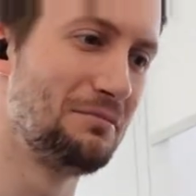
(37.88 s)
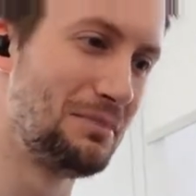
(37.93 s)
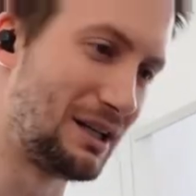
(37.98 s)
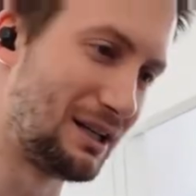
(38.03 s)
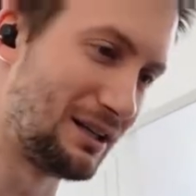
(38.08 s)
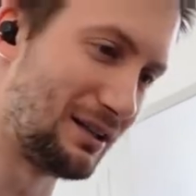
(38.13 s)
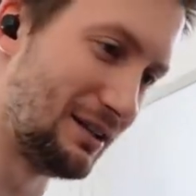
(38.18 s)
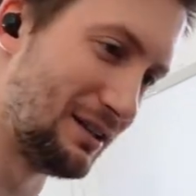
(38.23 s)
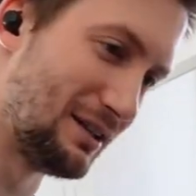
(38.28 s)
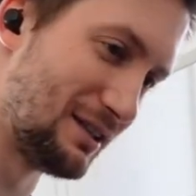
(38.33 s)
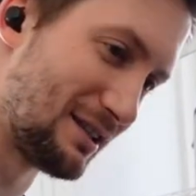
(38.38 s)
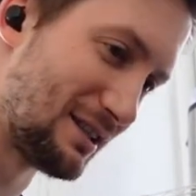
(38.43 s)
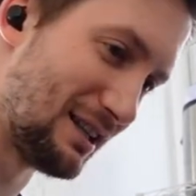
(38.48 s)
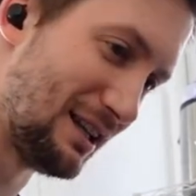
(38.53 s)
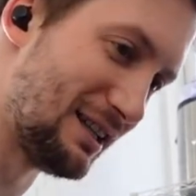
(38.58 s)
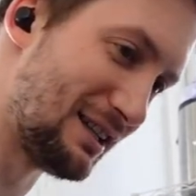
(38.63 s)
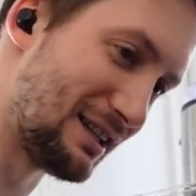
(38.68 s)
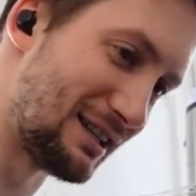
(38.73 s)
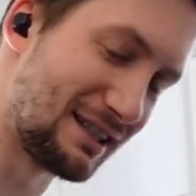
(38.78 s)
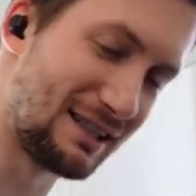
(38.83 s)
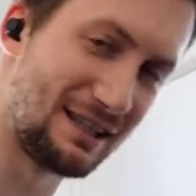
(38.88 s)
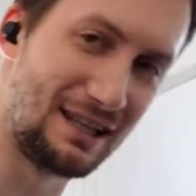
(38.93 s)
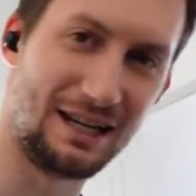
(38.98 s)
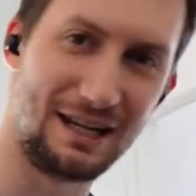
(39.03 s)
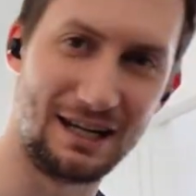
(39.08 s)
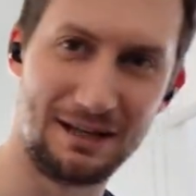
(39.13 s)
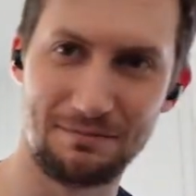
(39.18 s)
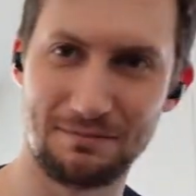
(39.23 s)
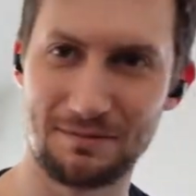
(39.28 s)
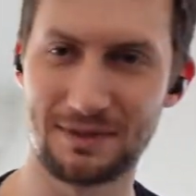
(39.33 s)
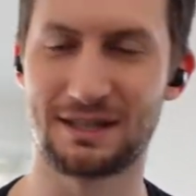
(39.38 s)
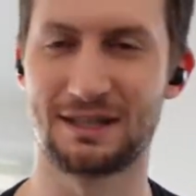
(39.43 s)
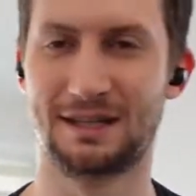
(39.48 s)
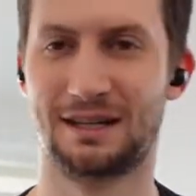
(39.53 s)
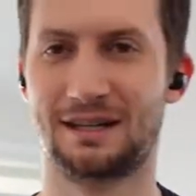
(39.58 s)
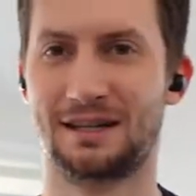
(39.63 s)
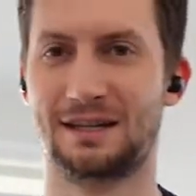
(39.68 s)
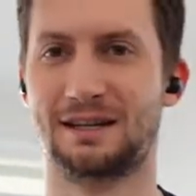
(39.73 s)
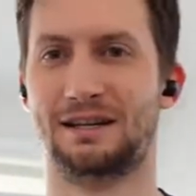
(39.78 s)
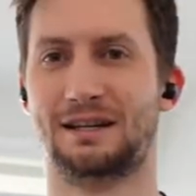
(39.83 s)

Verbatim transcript: because it seems